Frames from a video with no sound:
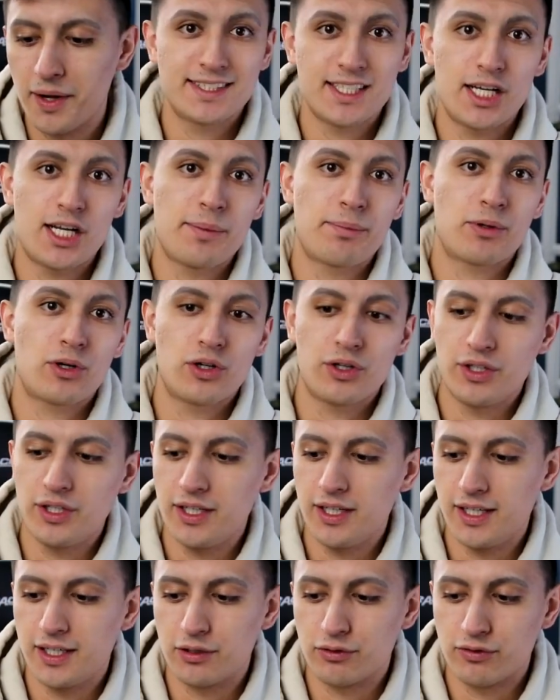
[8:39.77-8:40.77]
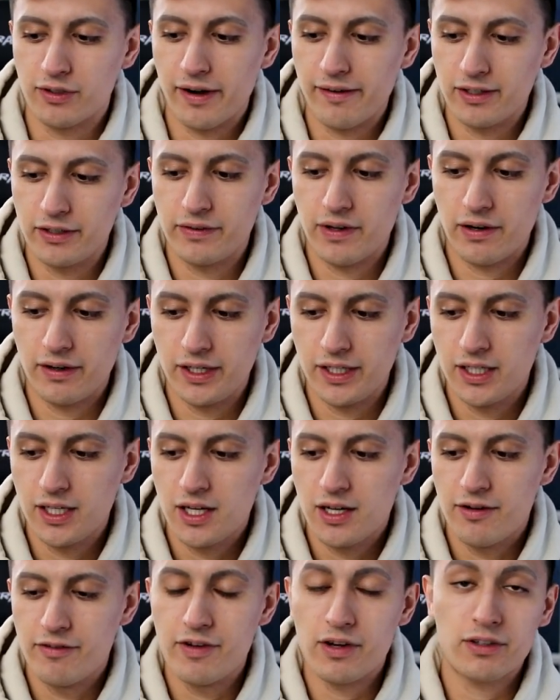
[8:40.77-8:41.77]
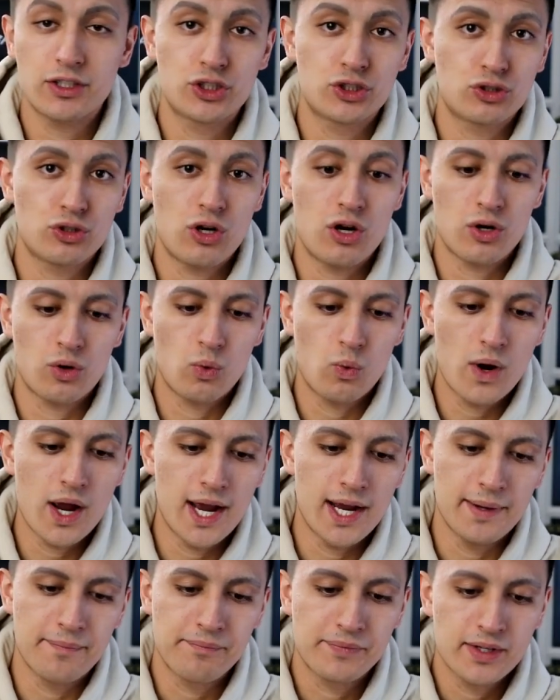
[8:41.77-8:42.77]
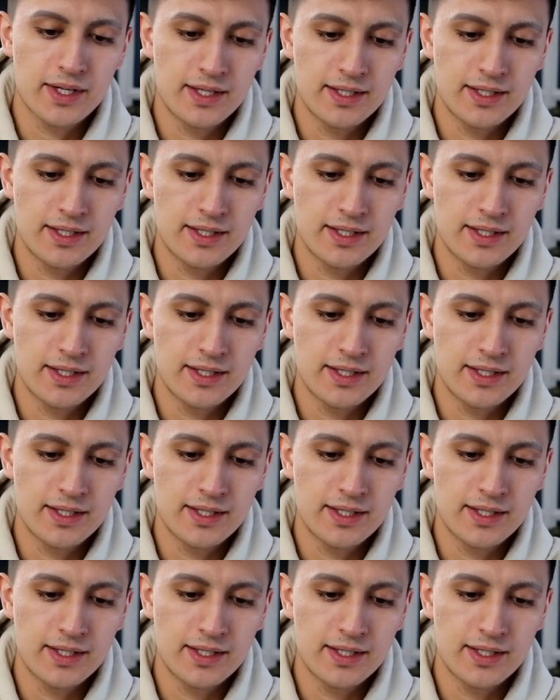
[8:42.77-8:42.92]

set up early in a very, very, very strong way.